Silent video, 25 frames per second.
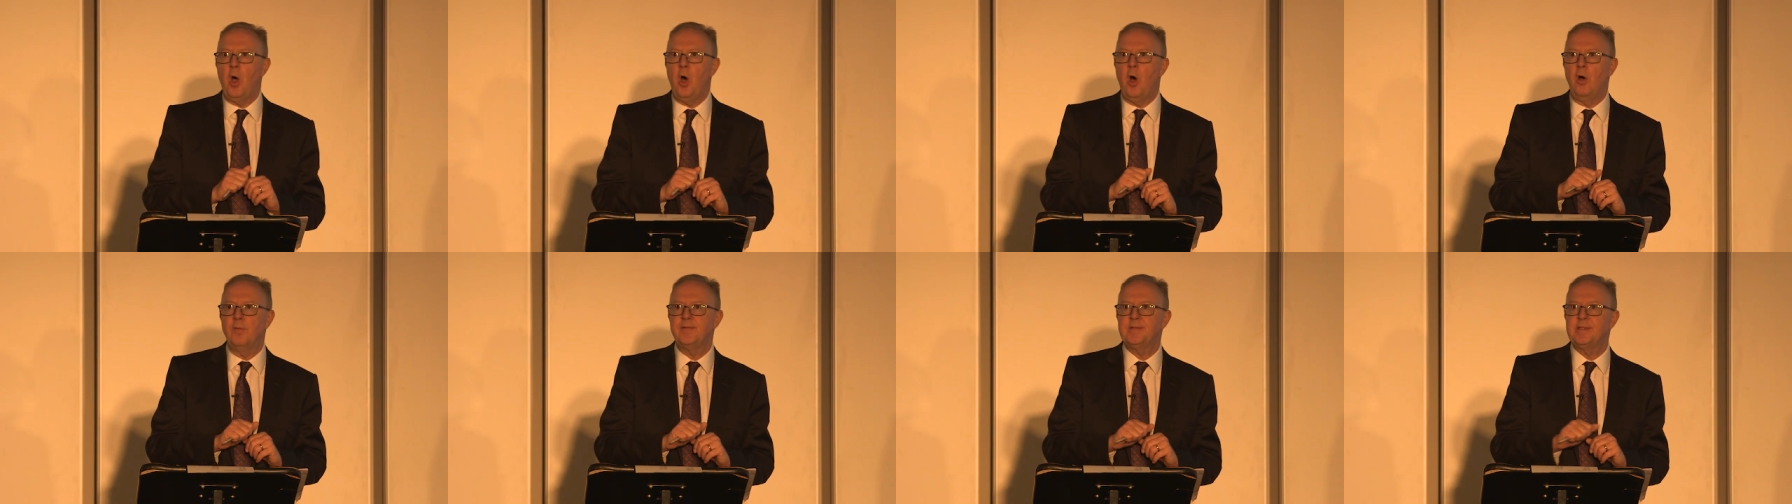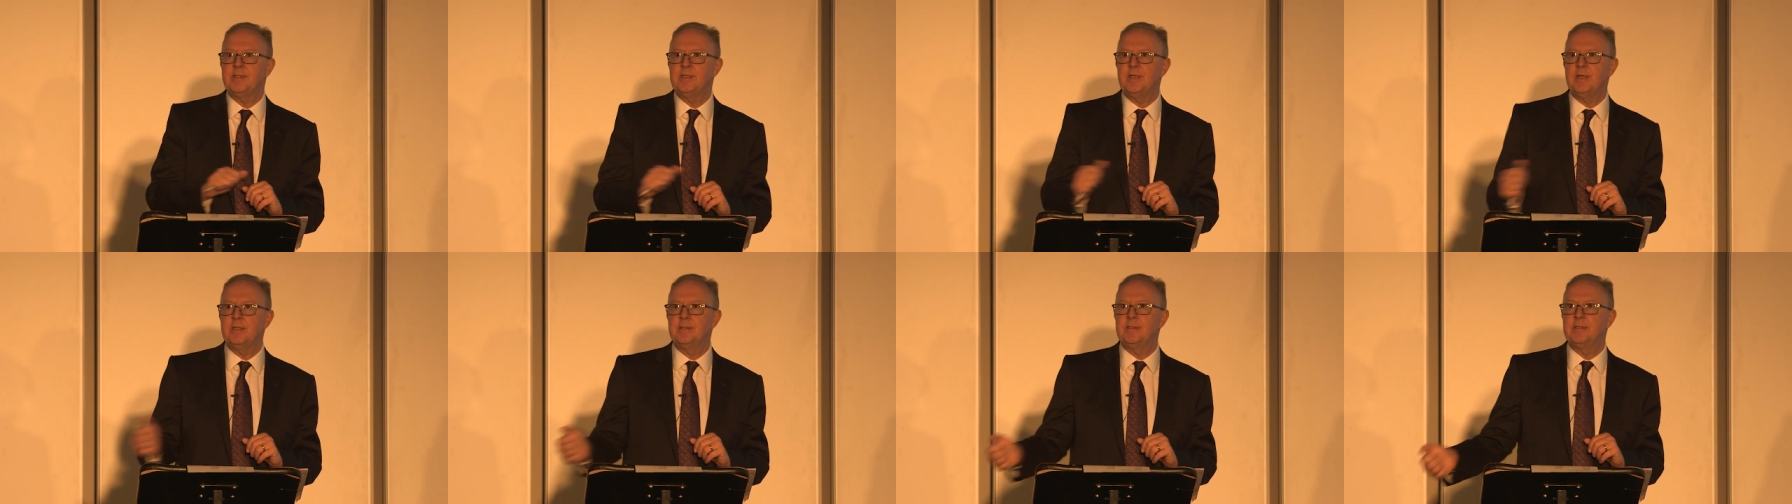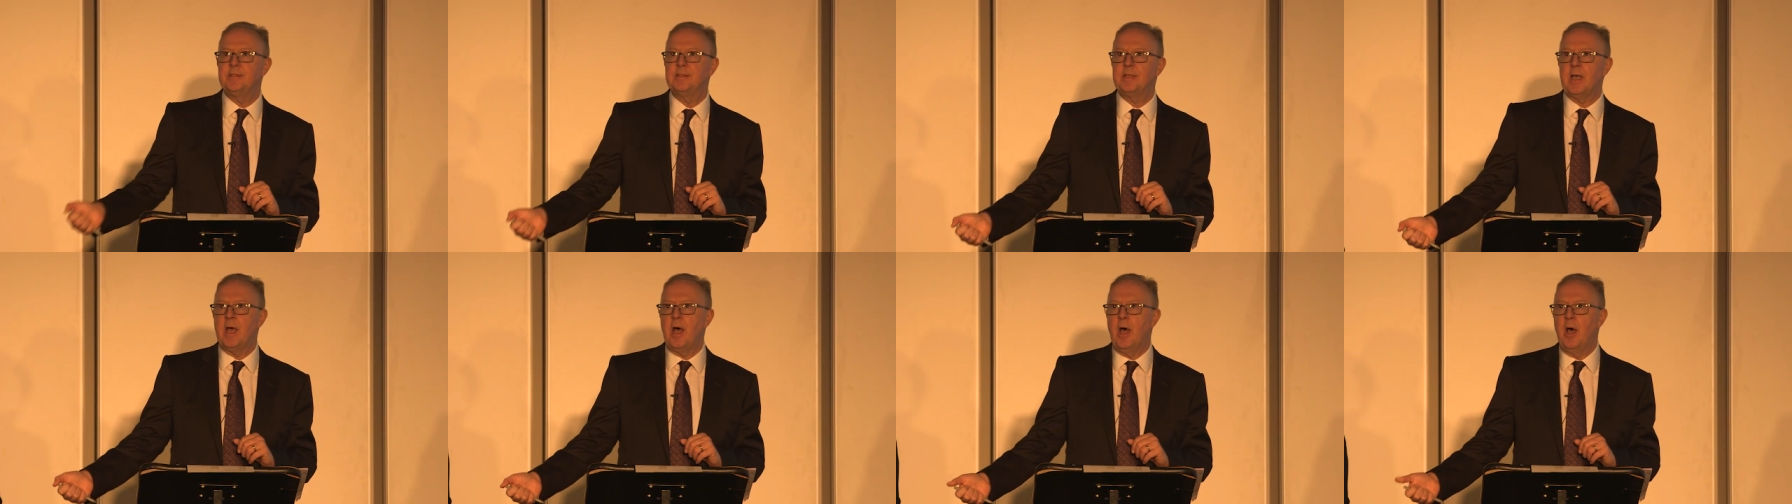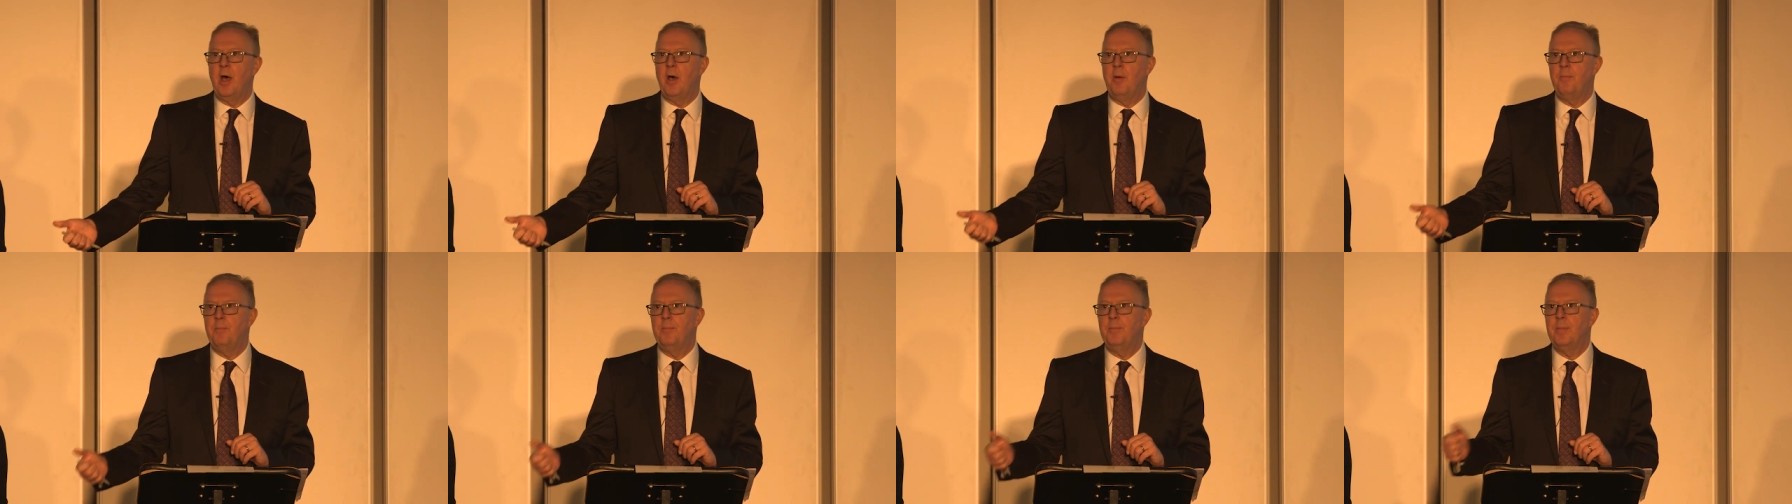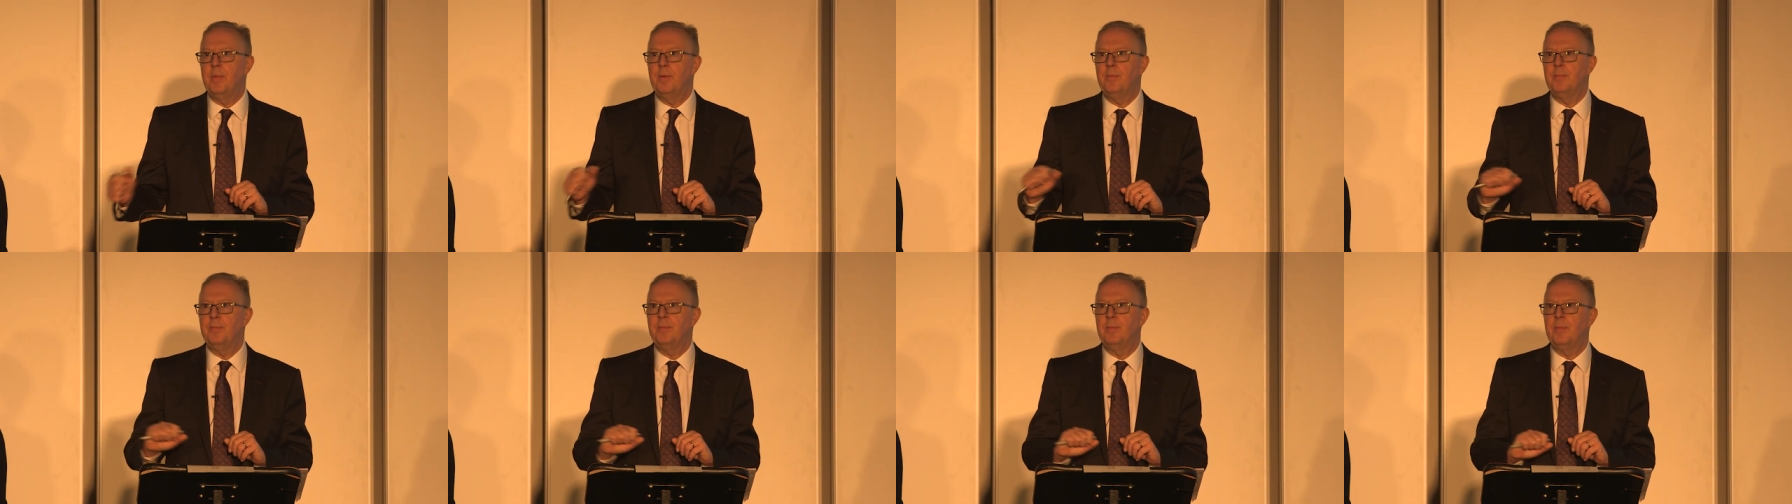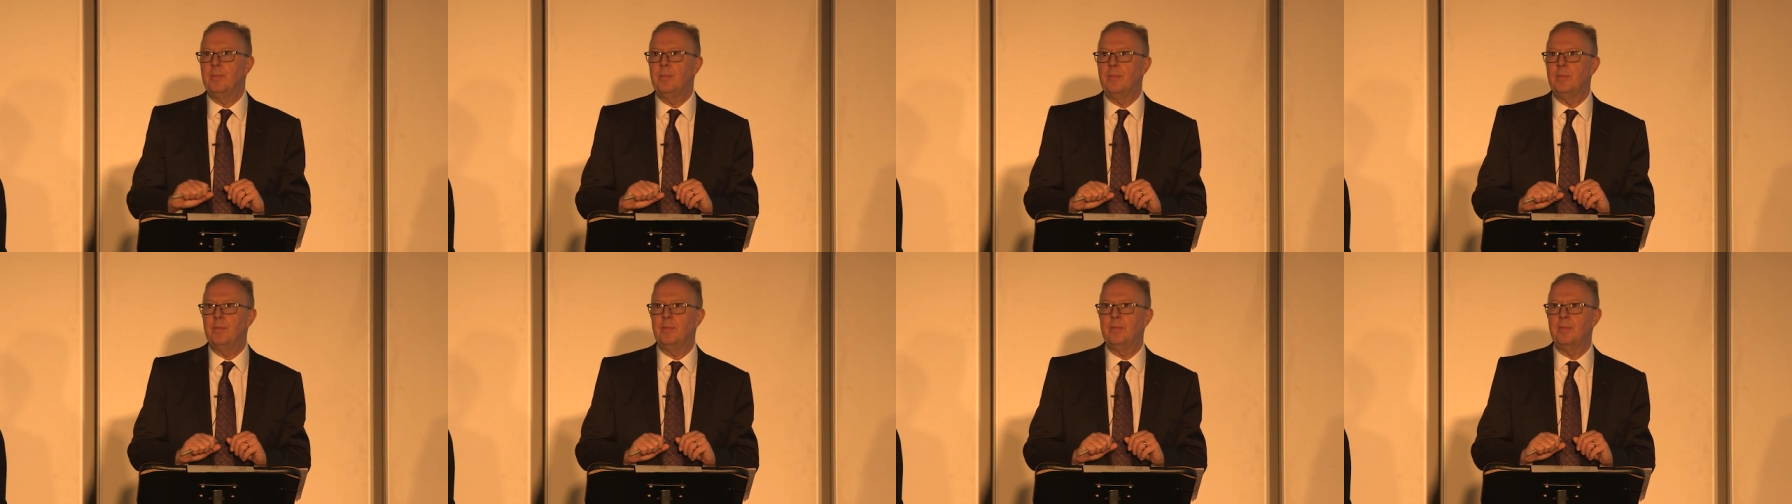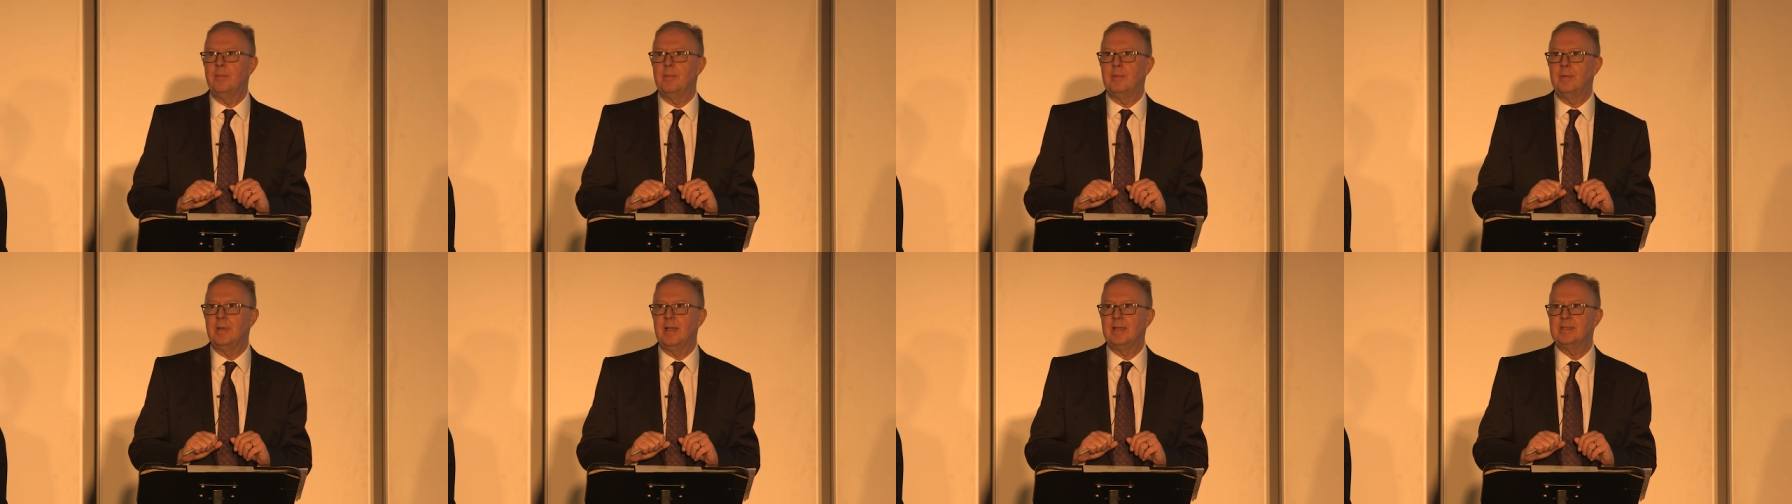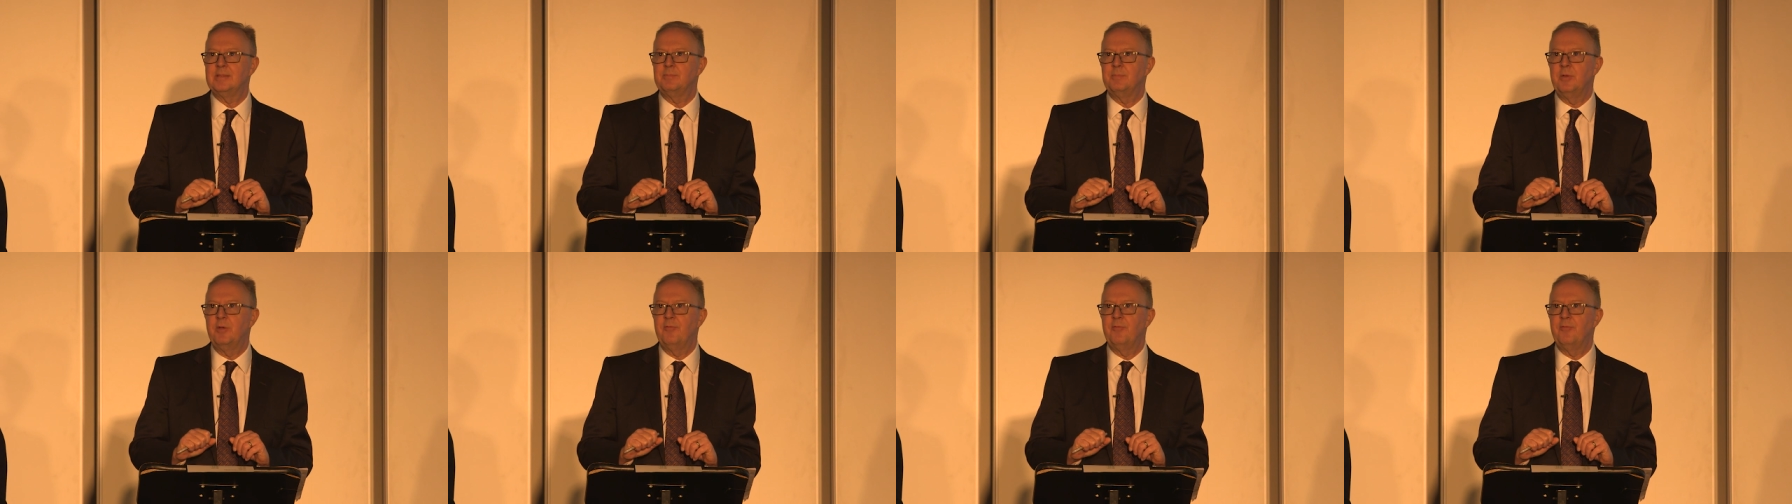Ofsted's, let's